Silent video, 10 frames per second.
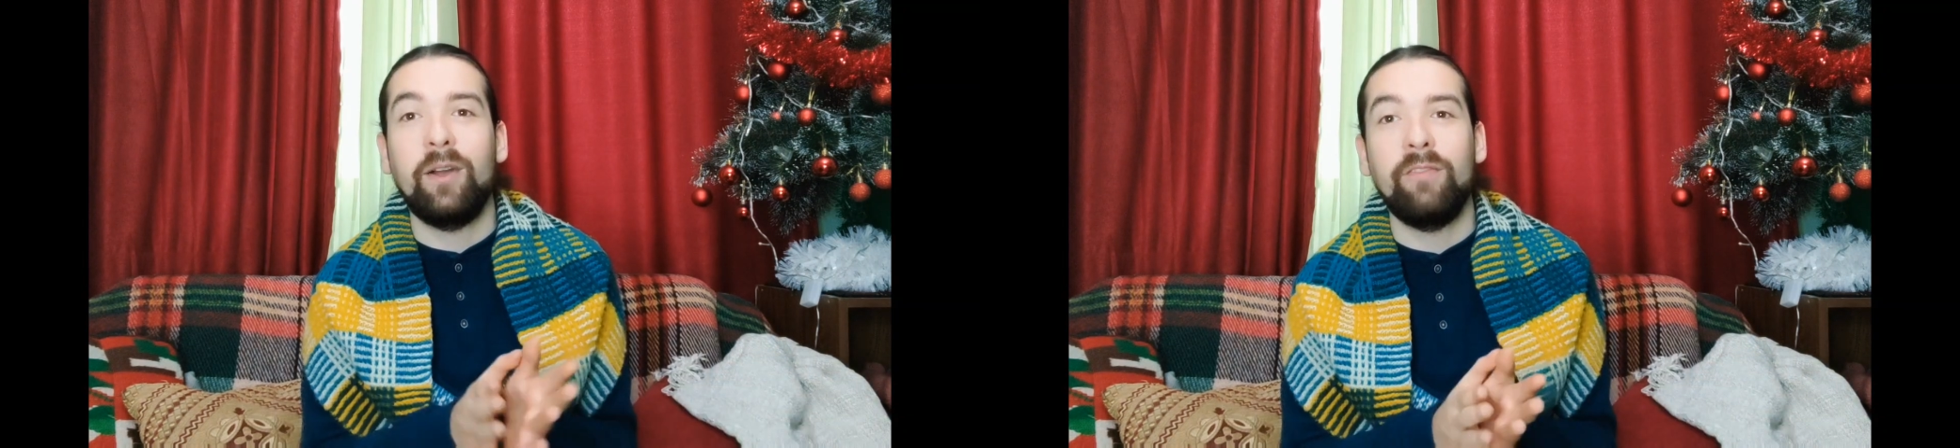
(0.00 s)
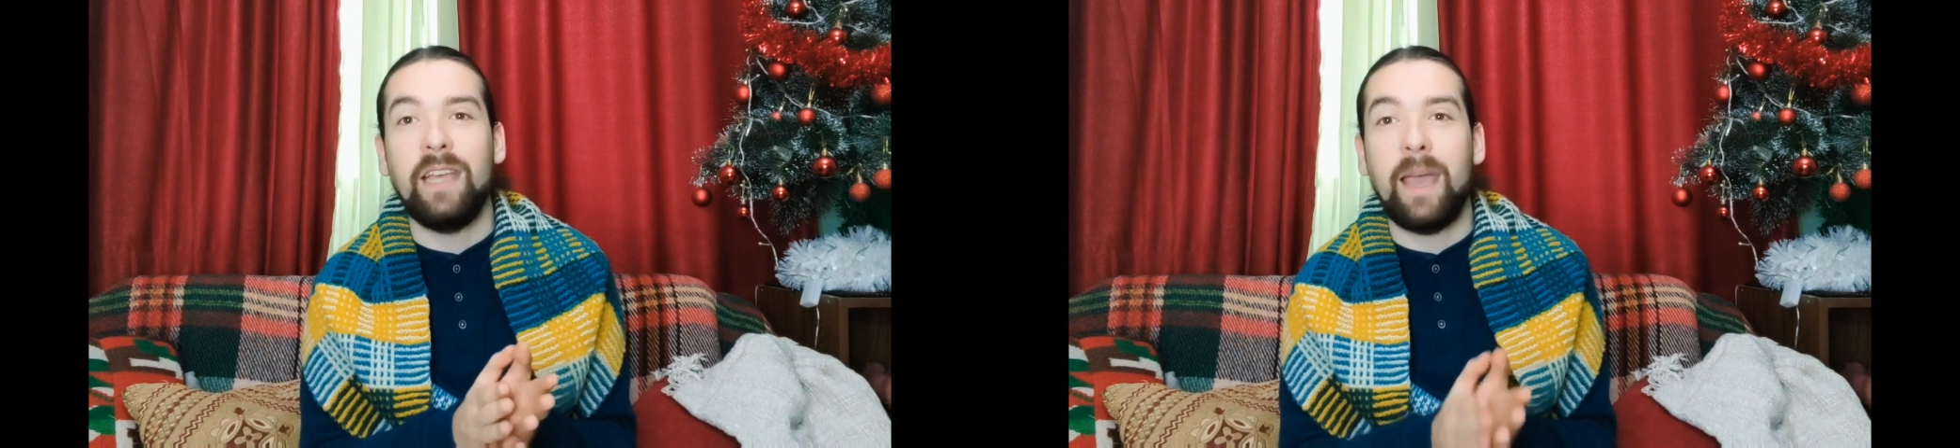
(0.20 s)

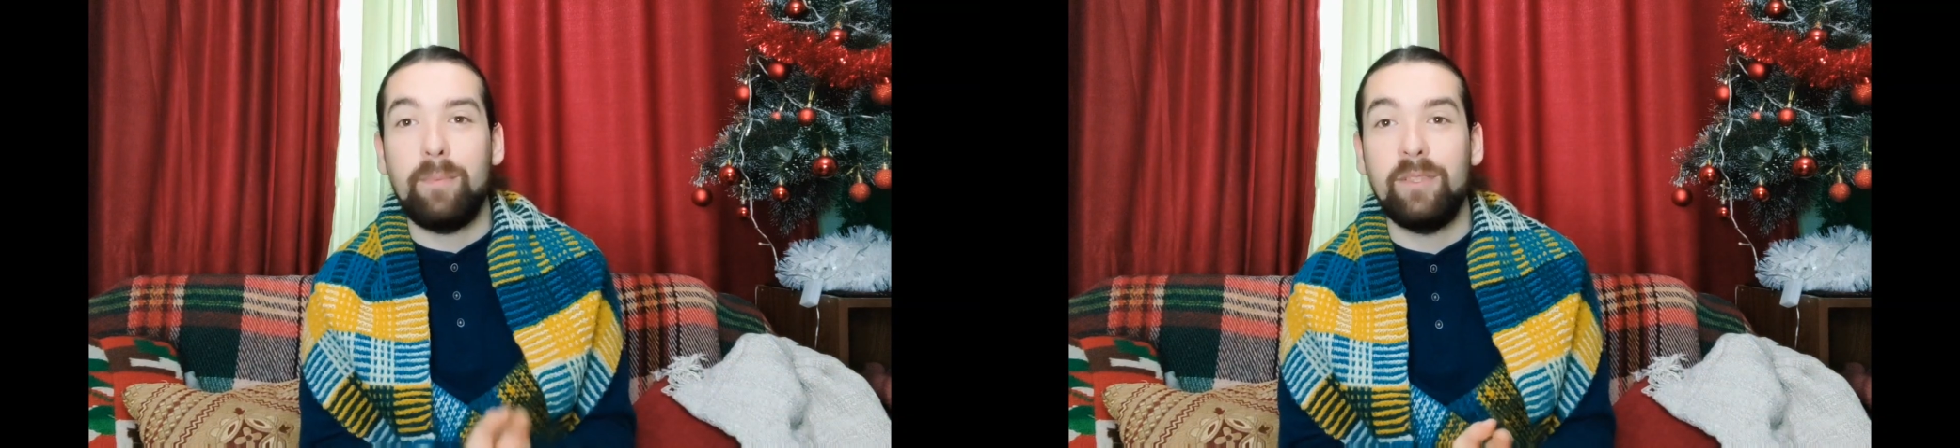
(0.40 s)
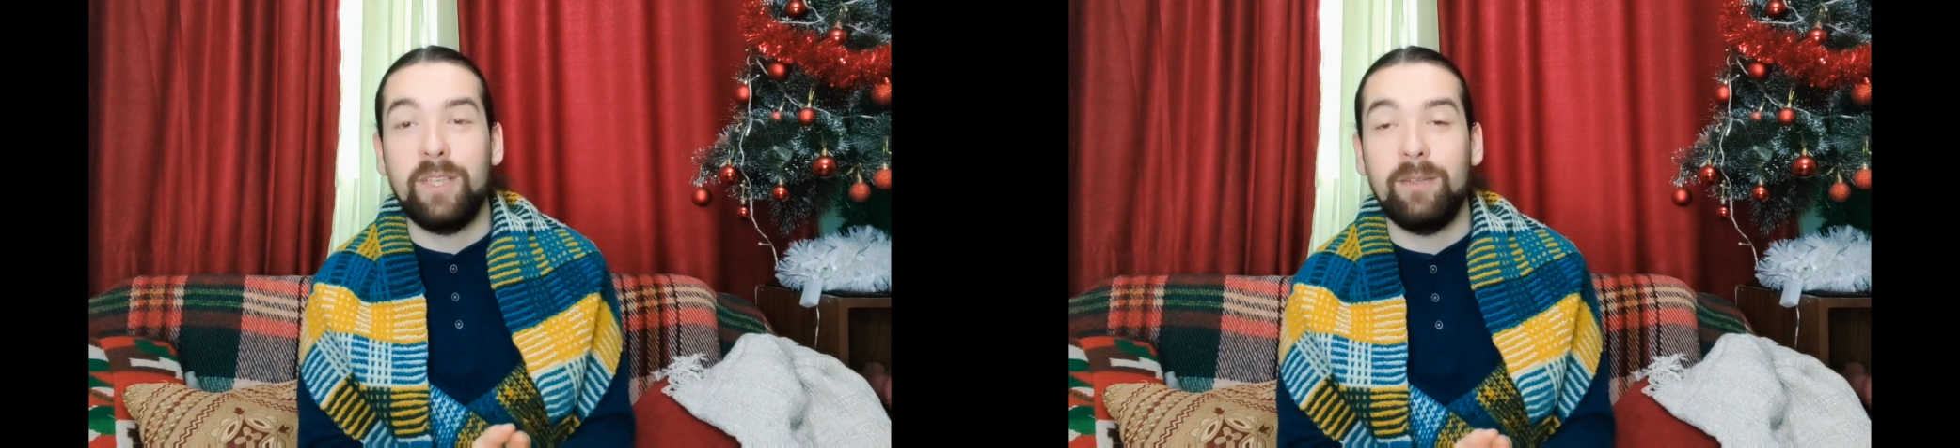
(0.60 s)
beginning
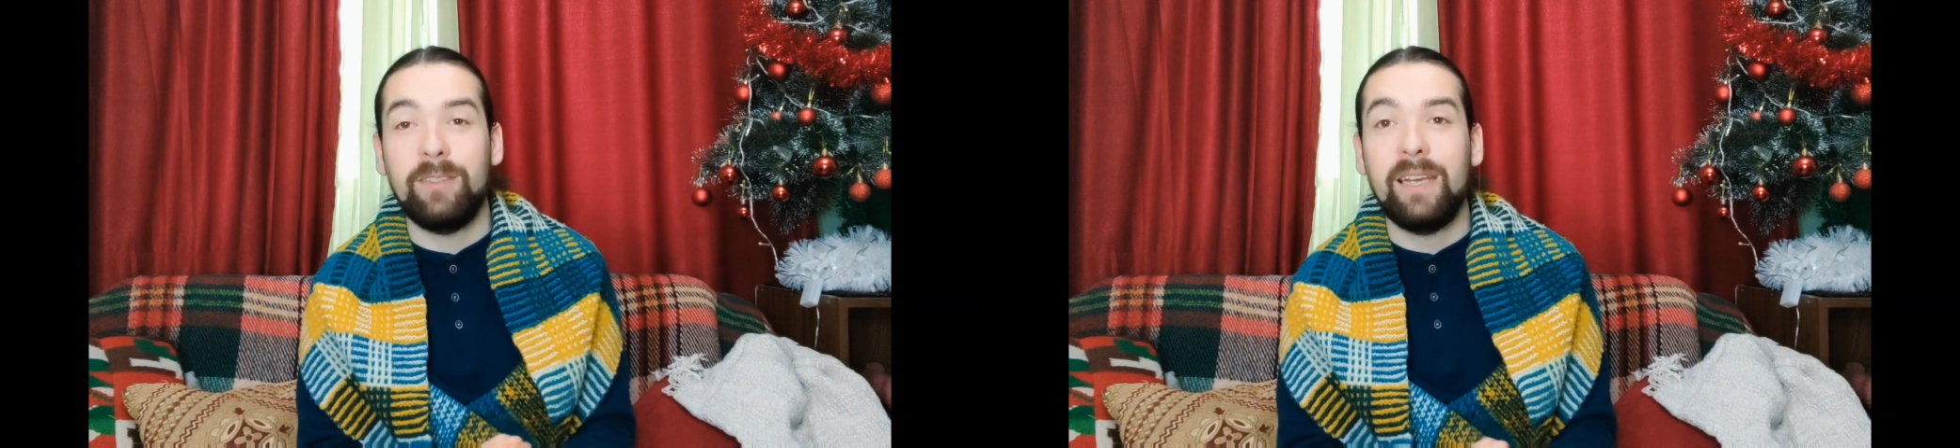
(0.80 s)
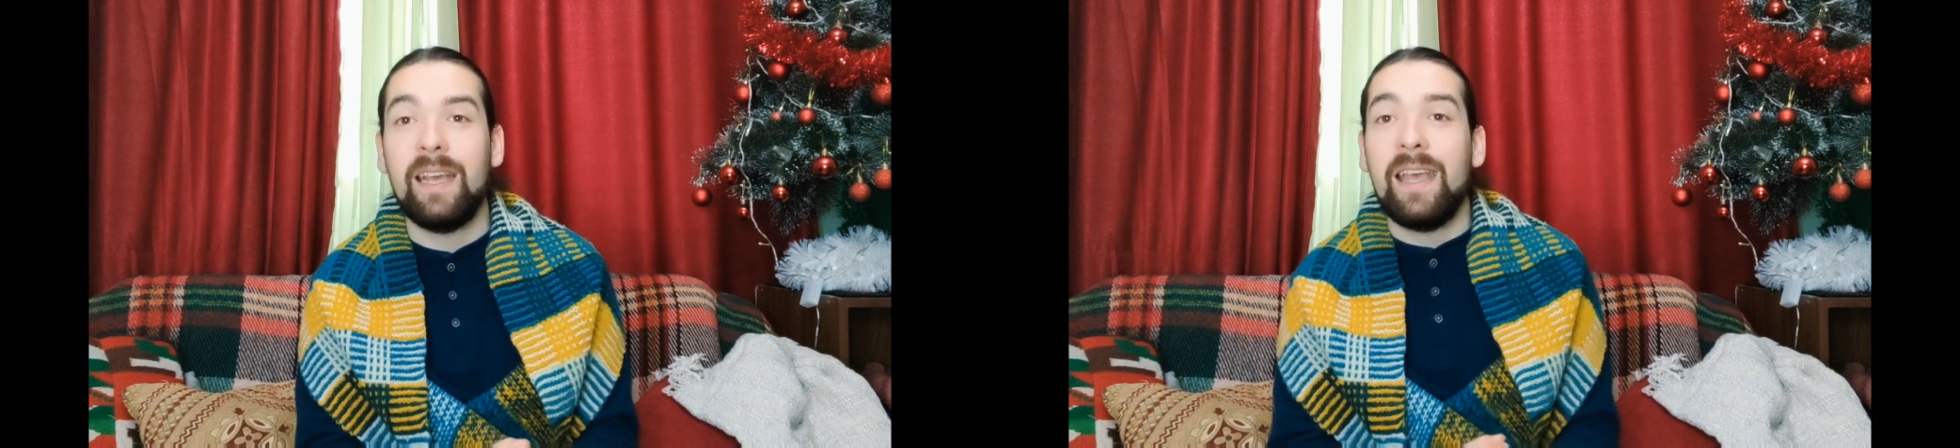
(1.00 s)
of the
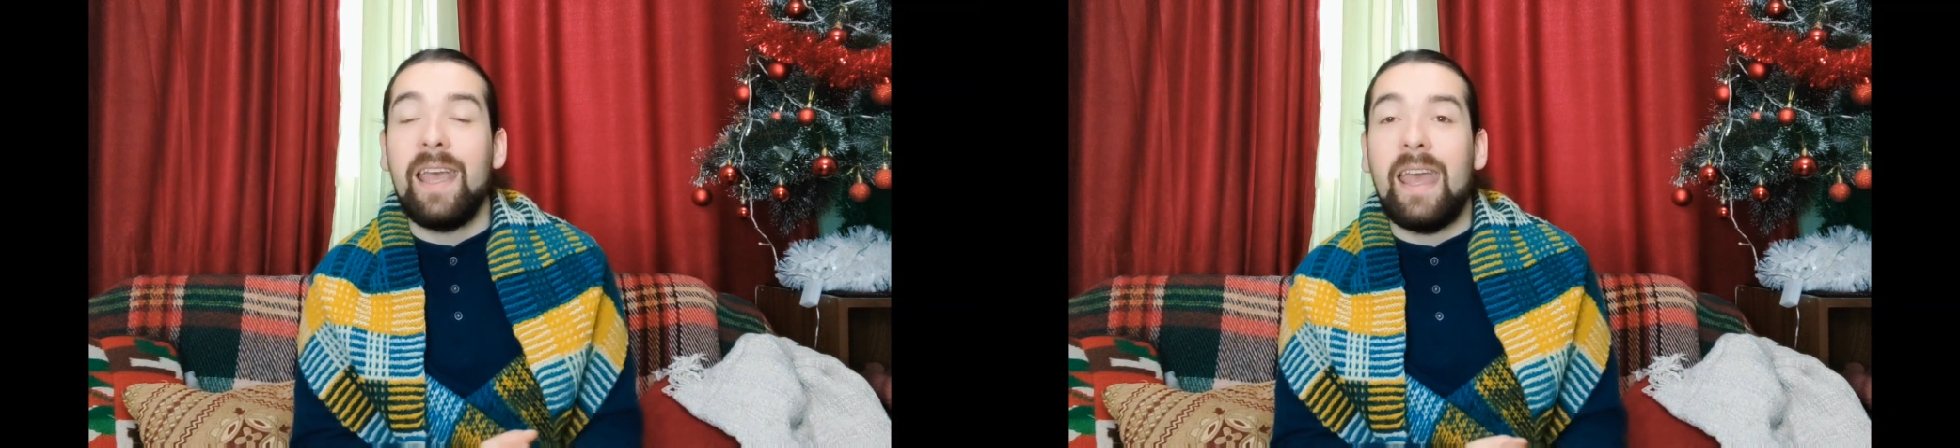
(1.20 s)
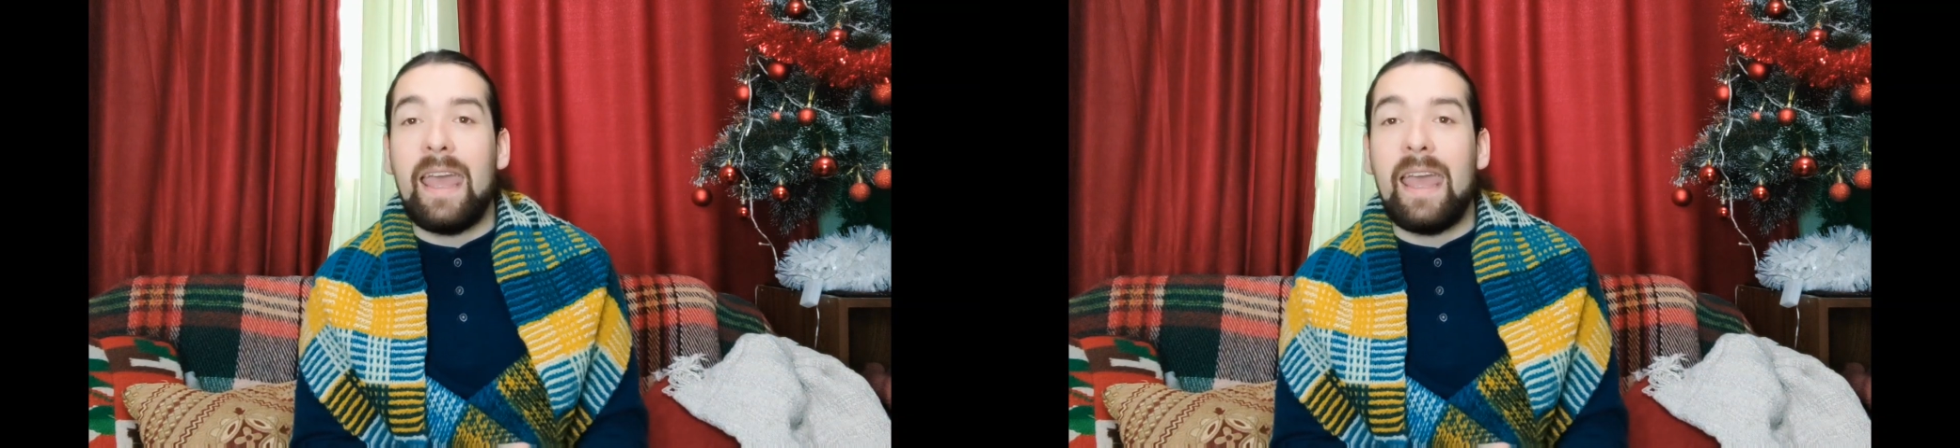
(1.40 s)
episode.